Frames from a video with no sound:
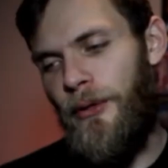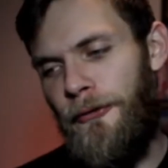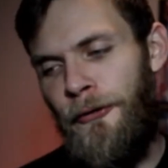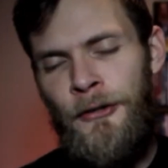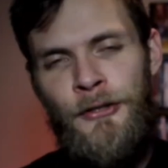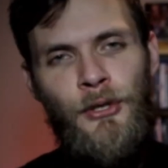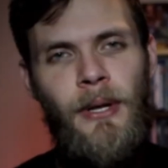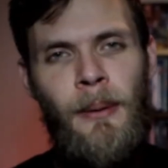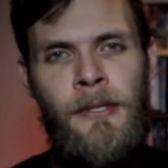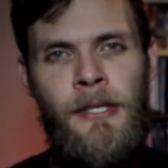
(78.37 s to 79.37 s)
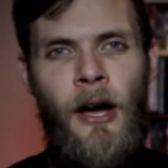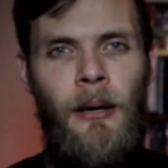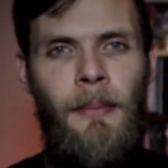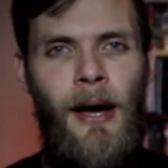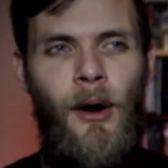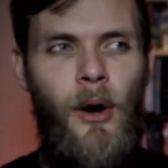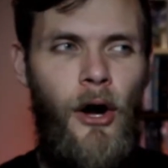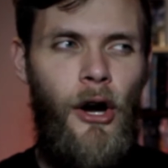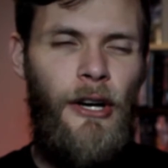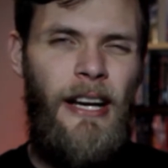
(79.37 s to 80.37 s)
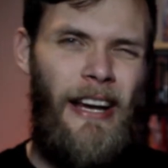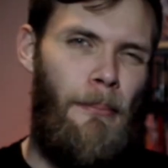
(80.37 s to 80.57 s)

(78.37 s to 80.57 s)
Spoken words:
the first two that I'm gonna talk about are kind